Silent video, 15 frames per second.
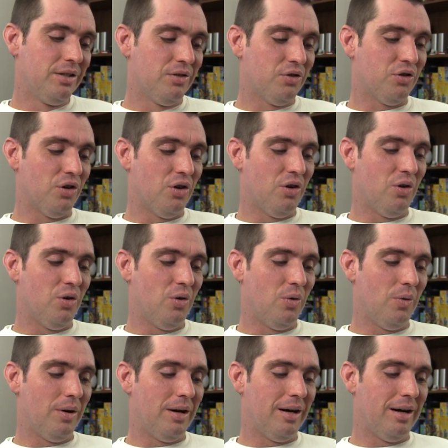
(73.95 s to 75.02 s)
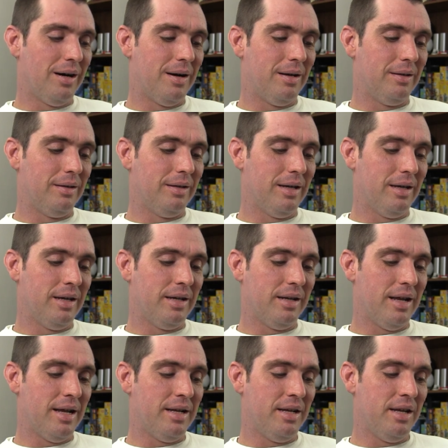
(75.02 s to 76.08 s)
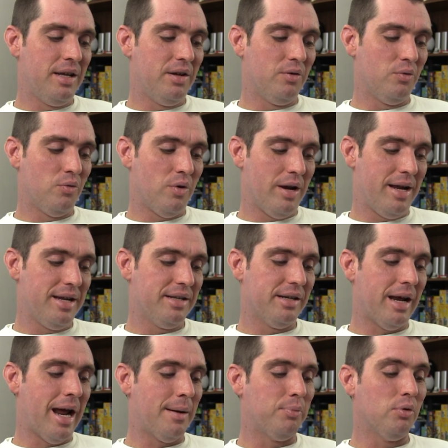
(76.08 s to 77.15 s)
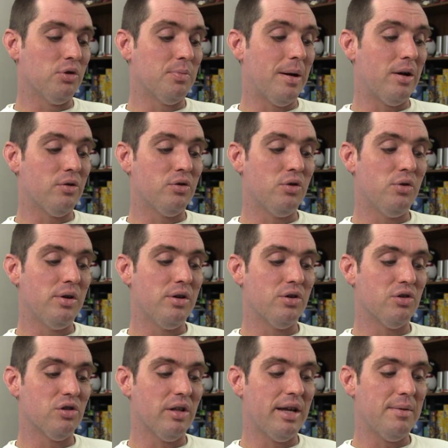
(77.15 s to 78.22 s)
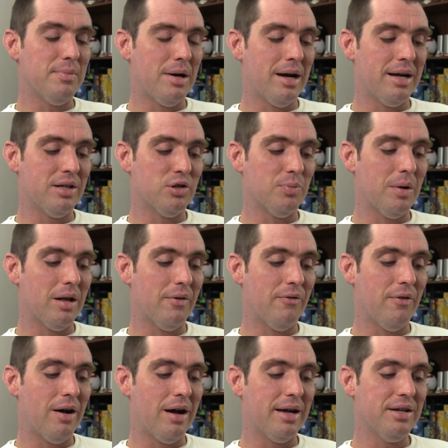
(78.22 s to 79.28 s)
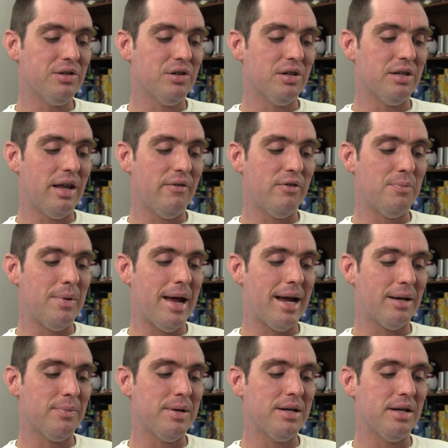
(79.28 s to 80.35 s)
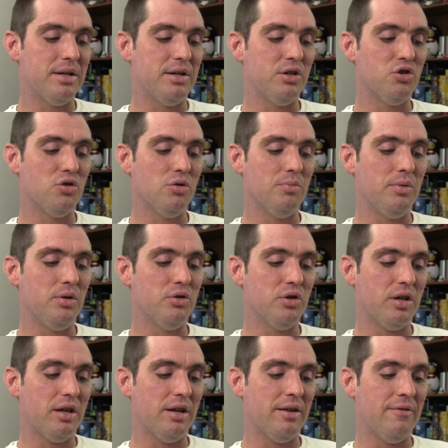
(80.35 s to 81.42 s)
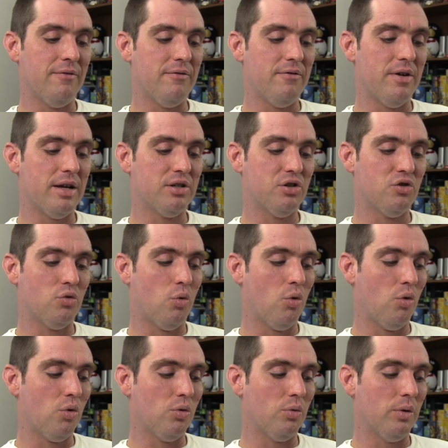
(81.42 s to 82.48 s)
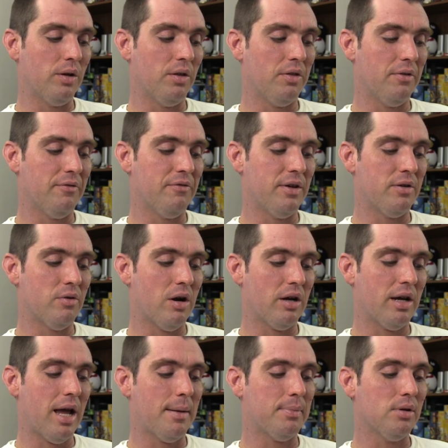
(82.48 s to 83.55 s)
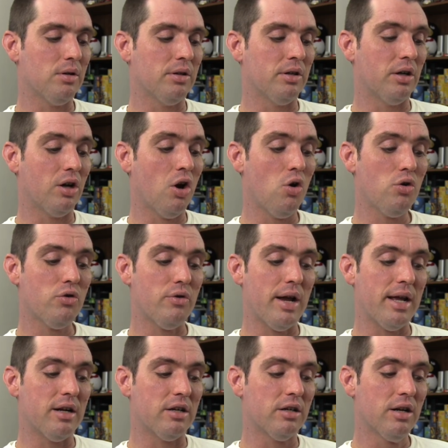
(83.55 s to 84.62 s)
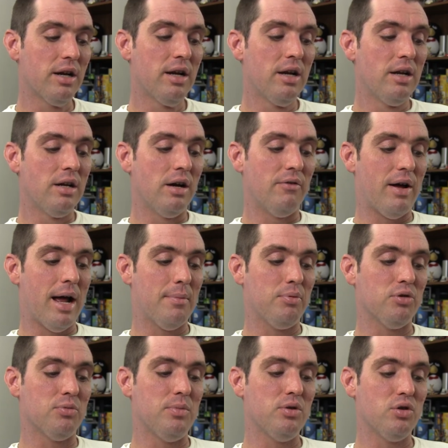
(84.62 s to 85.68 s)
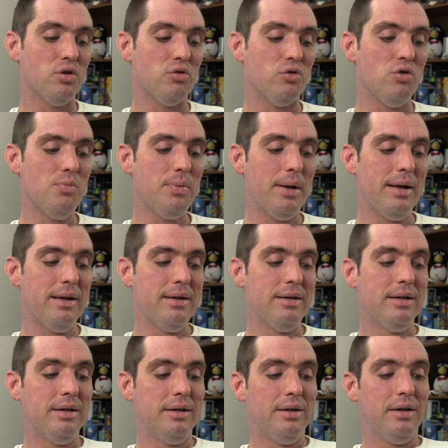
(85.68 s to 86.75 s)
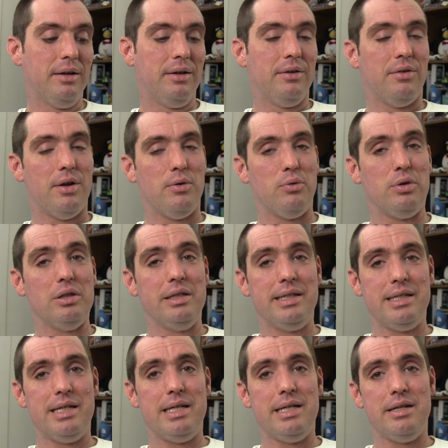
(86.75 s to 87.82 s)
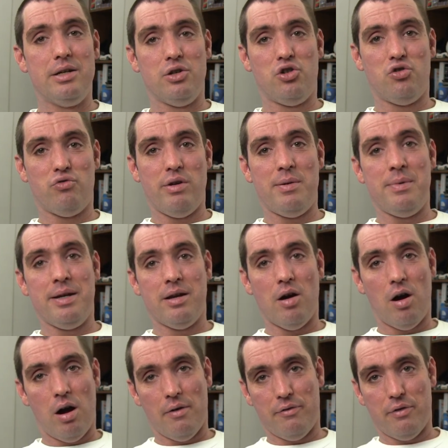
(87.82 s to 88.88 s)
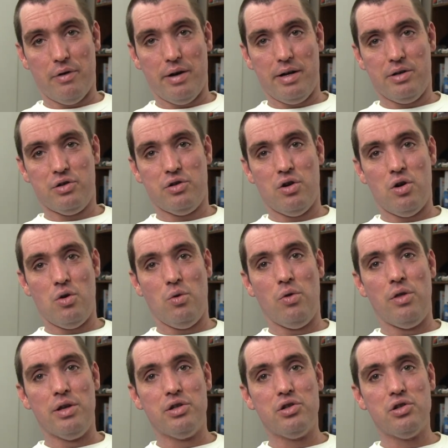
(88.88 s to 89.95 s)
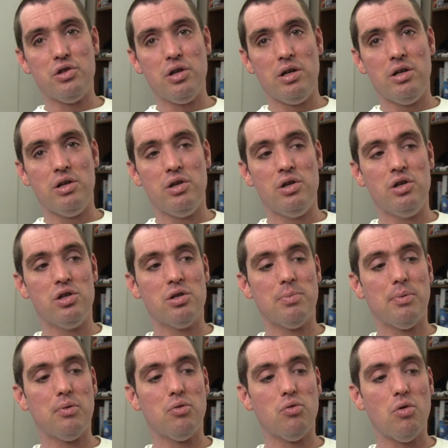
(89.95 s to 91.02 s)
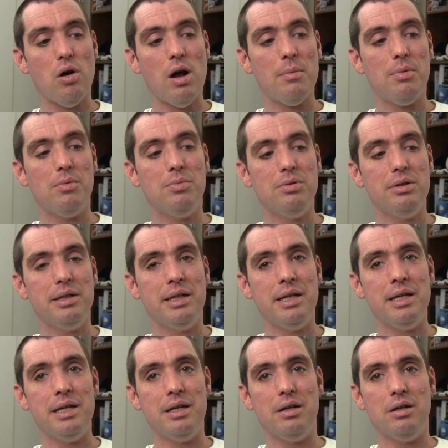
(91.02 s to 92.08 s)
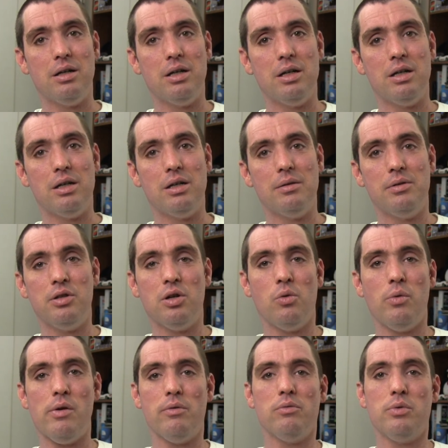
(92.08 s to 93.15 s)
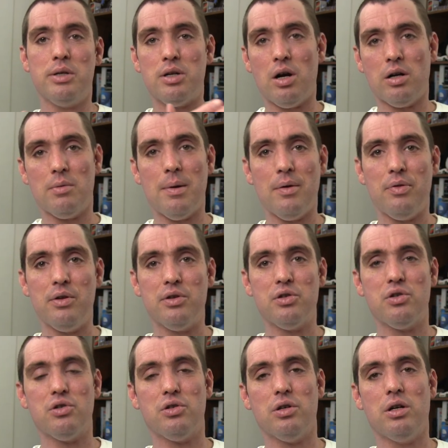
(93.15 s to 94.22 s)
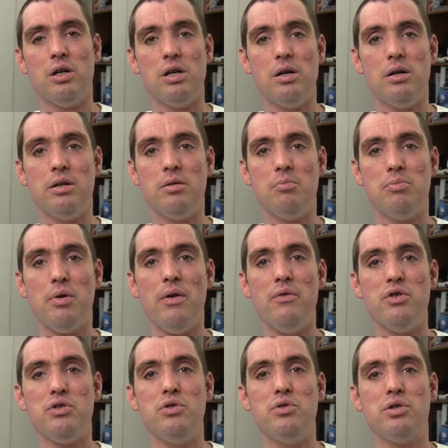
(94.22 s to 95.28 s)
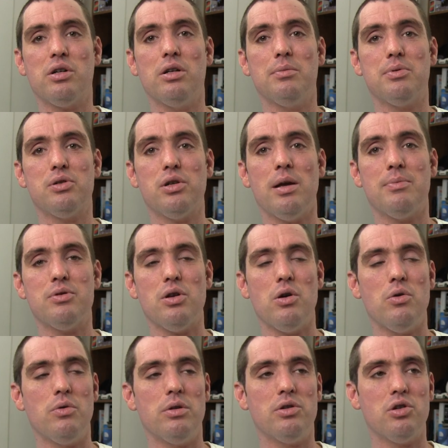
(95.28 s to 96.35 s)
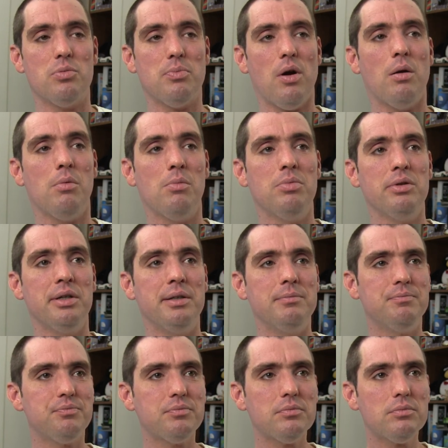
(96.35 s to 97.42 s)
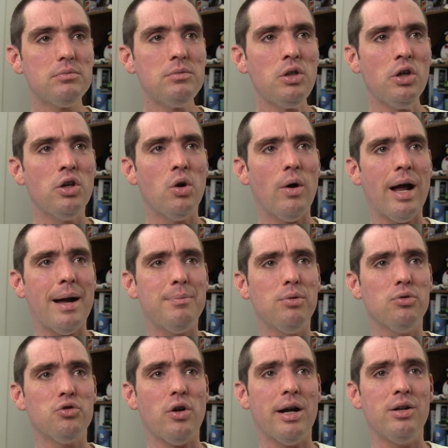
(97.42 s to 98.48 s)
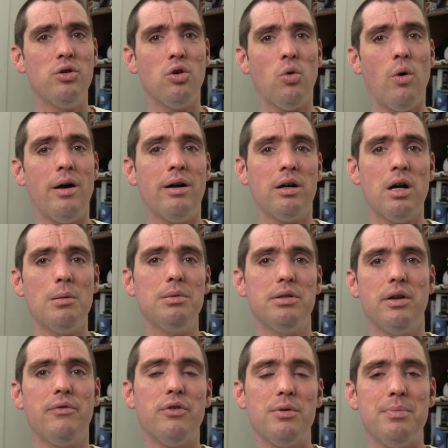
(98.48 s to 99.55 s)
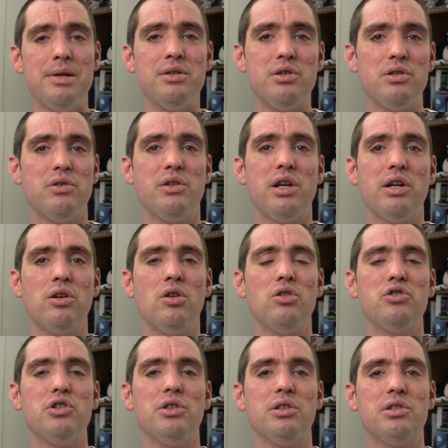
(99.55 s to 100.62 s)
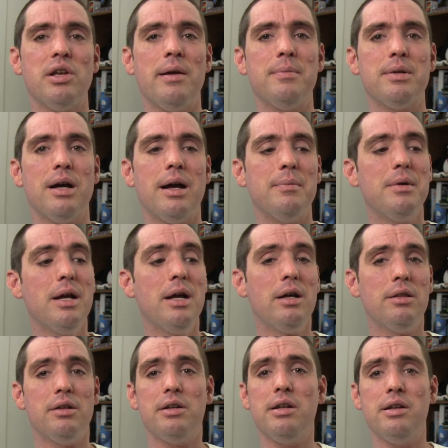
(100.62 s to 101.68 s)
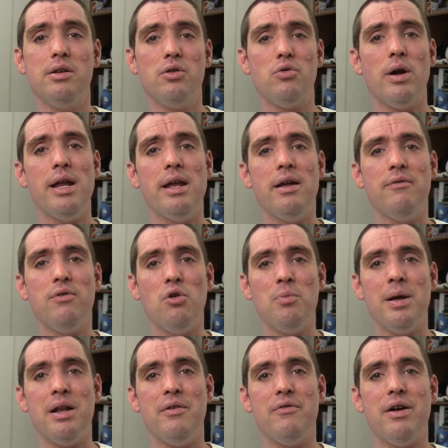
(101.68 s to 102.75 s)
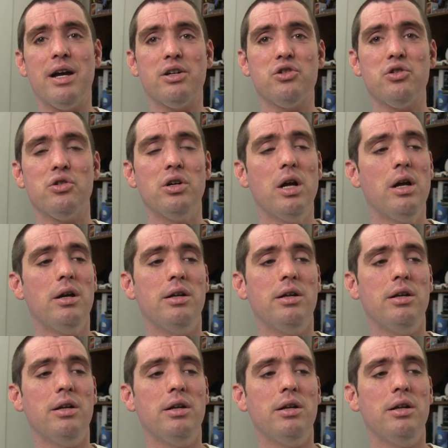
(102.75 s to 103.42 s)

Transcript: So uh, at any rate, Apple's about two years late behind Spotify, said David Pakman, a digital music investor with Venrock Capital and a co-creator of Apple's music group they really need a streaming offering. So this is probably, uh, you know, we, we talked about this uh, in a previous news clips episode. This is probably, you know, Apple trying to acquire a couple of different pieces of technology at the same time. They're getting great headphone manufacturer.